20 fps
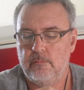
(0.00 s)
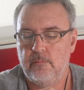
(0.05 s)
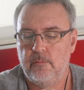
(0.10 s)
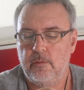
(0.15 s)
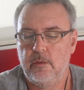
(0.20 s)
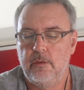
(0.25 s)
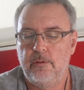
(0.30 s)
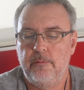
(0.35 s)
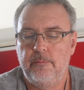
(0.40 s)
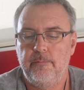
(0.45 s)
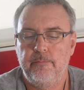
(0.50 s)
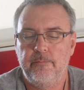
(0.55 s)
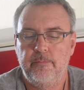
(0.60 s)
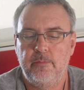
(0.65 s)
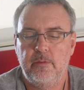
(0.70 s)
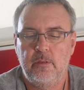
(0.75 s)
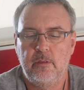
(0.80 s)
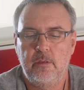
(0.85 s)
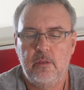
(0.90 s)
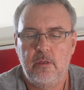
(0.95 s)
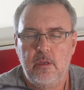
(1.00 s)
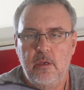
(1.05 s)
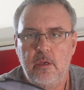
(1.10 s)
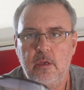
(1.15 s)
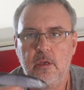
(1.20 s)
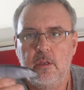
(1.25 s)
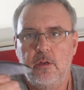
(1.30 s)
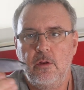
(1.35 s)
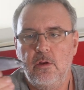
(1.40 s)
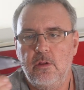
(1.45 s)
Yeah,
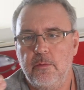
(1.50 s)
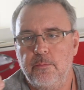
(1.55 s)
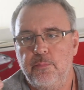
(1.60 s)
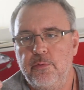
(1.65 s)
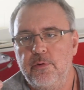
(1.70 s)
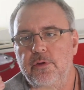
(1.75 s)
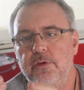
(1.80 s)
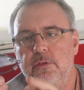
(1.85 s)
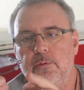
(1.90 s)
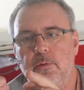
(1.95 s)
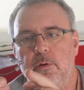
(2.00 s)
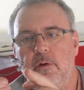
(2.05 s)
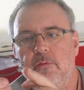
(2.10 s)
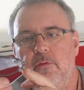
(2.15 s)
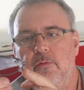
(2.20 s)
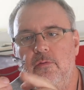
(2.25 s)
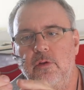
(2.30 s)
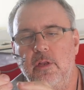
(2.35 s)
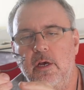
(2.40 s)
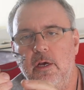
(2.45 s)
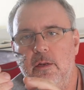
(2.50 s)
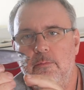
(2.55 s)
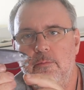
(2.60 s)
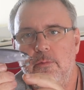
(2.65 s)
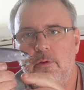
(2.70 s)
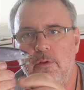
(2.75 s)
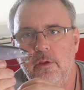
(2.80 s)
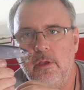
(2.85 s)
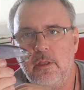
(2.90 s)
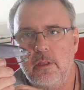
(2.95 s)
not the prettiest one I've ever done,
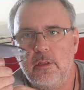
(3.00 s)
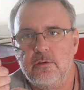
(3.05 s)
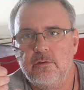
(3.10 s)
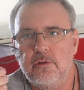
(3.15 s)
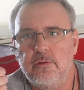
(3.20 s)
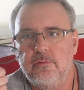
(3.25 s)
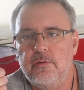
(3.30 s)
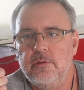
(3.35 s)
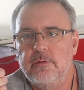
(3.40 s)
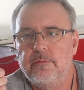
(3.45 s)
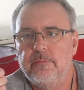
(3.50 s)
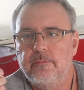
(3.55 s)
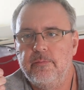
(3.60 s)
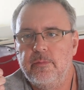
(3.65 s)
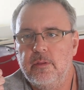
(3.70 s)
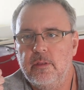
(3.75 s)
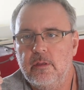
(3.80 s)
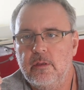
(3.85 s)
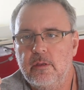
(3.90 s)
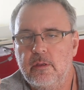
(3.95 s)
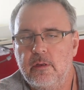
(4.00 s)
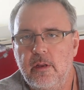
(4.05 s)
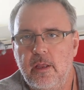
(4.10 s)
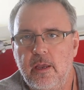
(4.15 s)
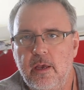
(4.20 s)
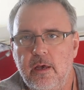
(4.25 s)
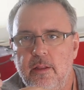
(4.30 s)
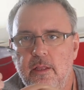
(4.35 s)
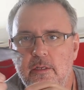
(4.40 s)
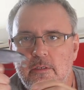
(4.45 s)
but you get the drift.
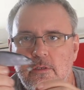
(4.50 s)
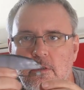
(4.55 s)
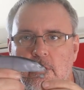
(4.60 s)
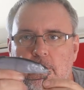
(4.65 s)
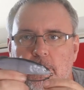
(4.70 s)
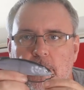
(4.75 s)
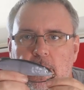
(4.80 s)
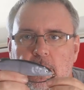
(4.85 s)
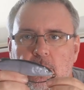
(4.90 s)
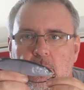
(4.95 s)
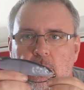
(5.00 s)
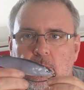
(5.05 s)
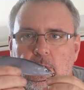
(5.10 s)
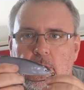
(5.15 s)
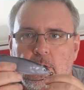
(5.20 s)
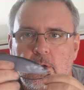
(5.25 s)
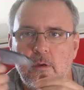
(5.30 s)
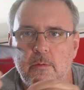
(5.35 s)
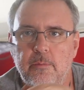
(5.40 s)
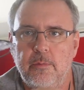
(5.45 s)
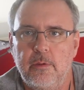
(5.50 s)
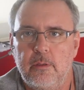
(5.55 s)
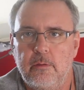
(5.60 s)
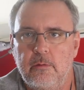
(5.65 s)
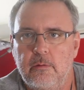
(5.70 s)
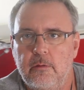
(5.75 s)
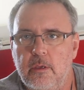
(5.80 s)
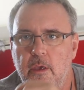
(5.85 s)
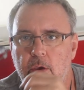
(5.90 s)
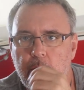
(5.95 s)
Now that's not a bad little one, I could
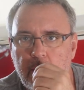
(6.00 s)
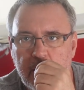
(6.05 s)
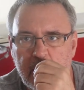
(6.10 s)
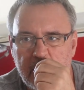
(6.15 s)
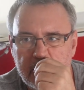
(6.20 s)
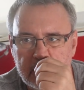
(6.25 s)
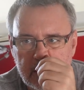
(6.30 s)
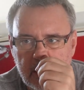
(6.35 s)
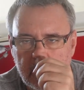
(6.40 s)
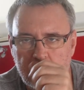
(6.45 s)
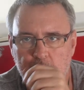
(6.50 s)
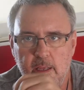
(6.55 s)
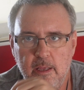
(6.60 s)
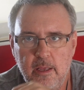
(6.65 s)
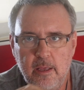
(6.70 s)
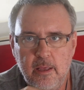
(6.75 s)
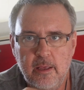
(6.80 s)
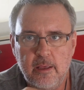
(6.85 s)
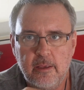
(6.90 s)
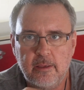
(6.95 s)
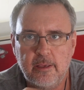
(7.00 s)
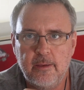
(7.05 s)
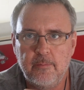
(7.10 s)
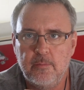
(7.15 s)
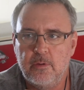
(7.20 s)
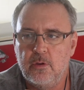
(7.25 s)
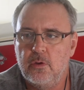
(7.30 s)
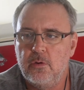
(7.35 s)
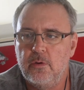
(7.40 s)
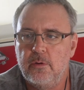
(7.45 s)
go cast that. Get
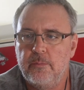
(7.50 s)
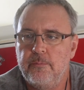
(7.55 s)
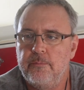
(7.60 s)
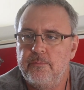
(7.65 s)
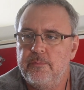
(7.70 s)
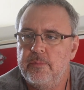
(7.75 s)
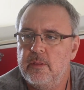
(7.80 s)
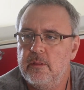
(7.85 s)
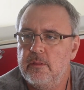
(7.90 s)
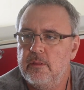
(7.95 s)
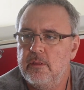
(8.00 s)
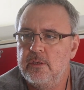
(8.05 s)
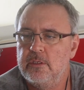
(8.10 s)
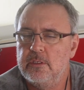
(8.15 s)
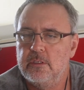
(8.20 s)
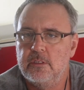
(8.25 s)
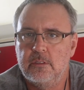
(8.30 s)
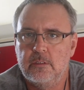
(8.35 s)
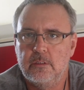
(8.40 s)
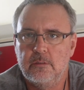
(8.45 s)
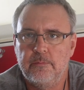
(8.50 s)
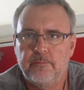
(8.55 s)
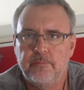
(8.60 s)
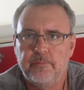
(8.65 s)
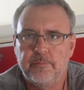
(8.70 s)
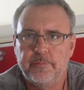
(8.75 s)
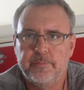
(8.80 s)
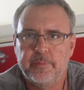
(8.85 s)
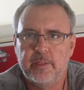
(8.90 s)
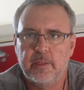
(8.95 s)
me lure, this
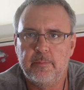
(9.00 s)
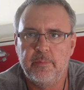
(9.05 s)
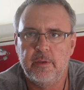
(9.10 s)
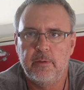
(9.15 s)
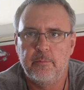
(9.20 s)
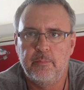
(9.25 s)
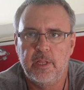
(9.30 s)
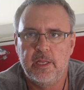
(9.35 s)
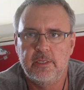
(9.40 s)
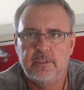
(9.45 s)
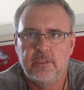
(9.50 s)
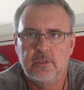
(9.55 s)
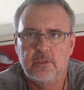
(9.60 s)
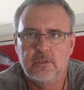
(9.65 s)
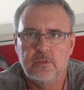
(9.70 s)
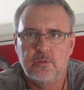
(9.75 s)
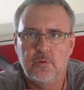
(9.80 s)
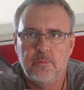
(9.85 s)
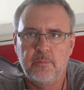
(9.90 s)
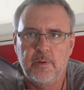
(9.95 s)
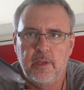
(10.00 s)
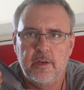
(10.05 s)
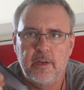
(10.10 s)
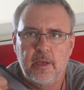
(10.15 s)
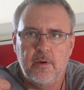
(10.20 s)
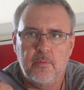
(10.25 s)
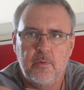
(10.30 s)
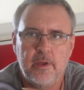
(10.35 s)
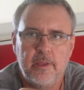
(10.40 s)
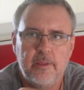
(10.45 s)
big plastic to swim down
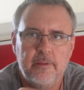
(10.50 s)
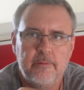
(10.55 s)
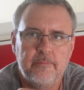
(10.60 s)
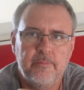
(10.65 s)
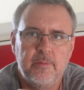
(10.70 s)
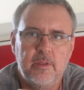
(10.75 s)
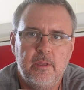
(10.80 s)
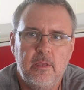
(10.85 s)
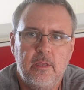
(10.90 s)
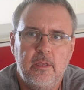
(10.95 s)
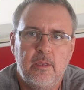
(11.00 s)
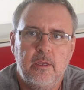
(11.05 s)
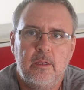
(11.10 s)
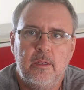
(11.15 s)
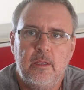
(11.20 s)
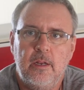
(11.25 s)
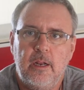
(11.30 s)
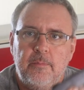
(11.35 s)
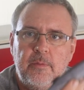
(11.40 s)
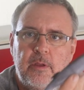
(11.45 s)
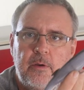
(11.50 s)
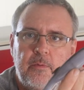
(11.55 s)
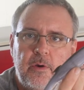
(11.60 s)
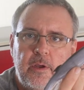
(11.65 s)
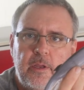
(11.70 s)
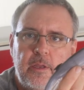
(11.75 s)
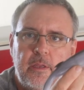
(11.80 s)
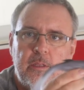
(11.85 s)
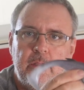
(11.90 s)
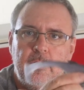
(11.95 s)
that way. Then up that
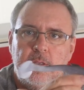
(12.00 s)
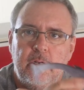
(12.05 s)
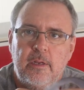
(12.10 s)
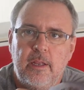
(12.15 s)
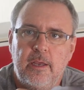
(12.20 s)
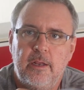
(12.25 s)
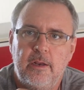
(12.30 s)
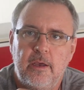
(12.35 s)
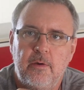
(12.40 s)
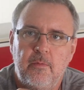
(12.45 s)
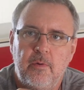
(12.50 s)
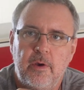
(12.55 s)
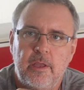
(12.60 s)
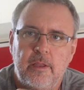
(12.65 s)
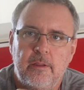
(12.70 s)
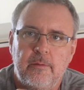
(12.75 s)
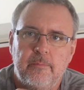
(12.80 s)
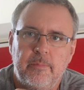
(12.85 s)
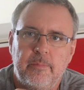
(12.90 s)
way, then down that way.